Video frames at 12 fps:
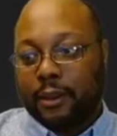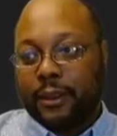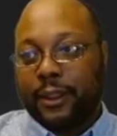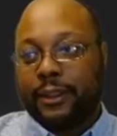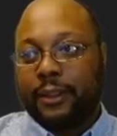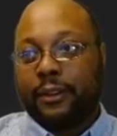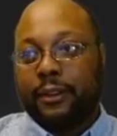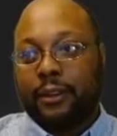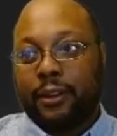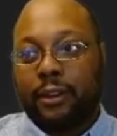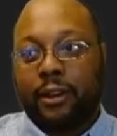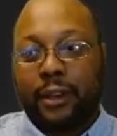let's go
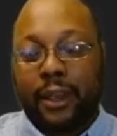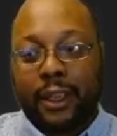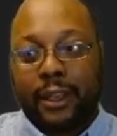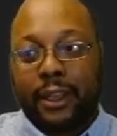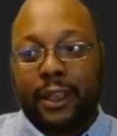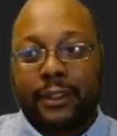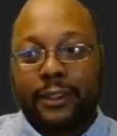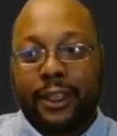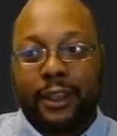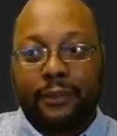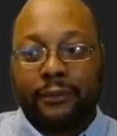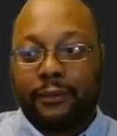ahead and
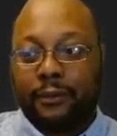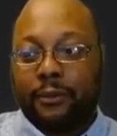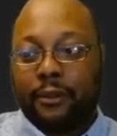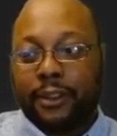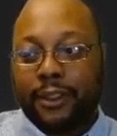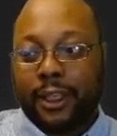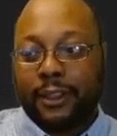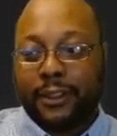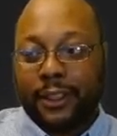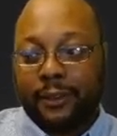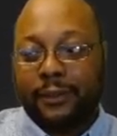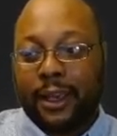save. We'll
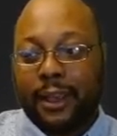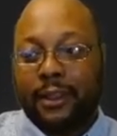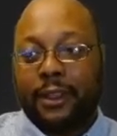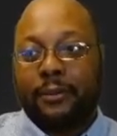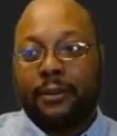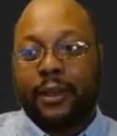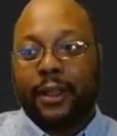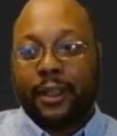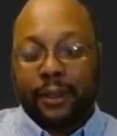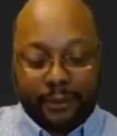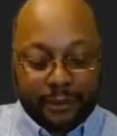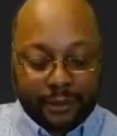save that and then run it.